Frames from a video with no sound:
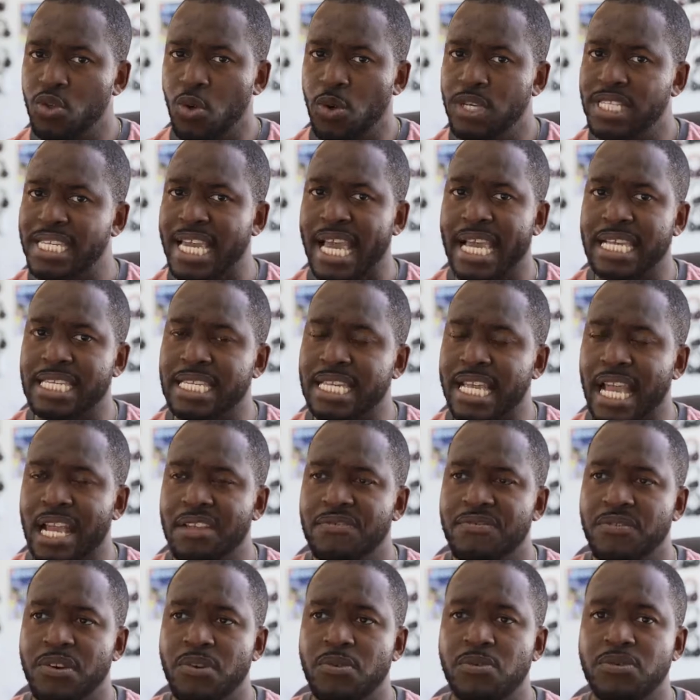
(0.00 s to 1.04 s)
noise cancelling
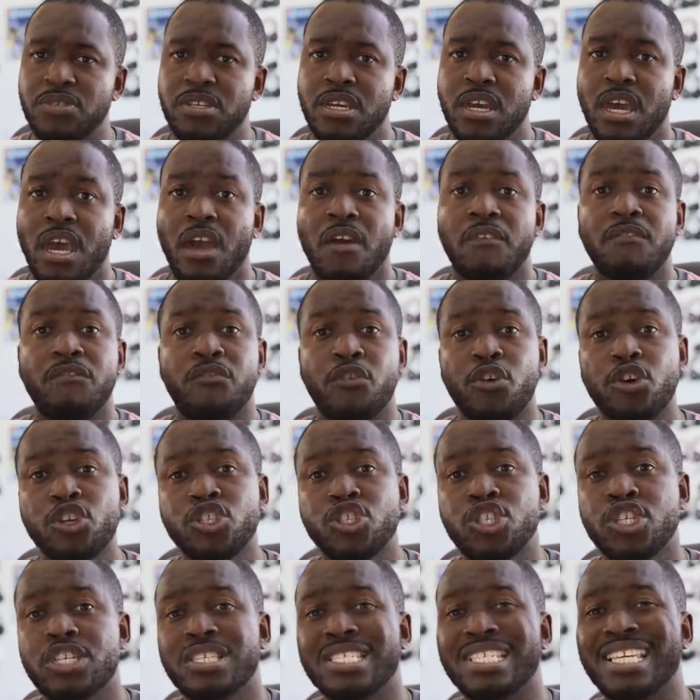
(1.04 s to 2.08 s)
headphones,
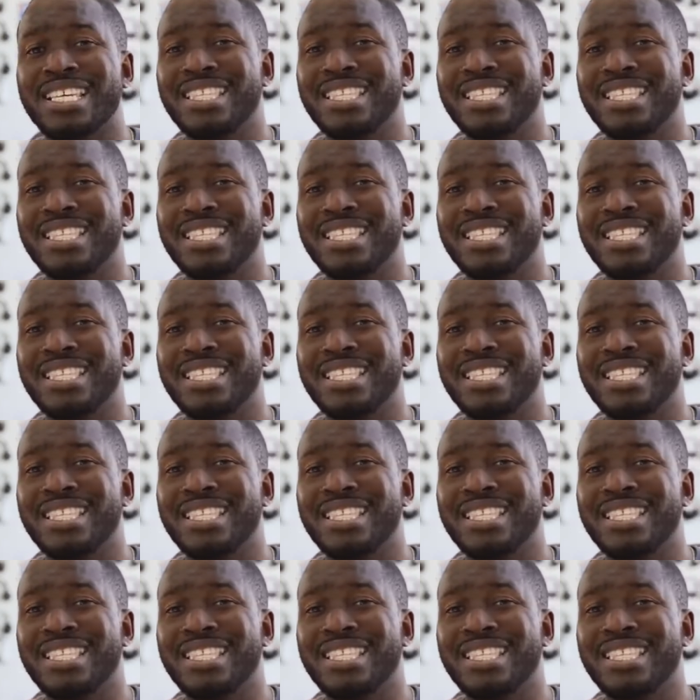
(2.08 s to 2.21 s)
versus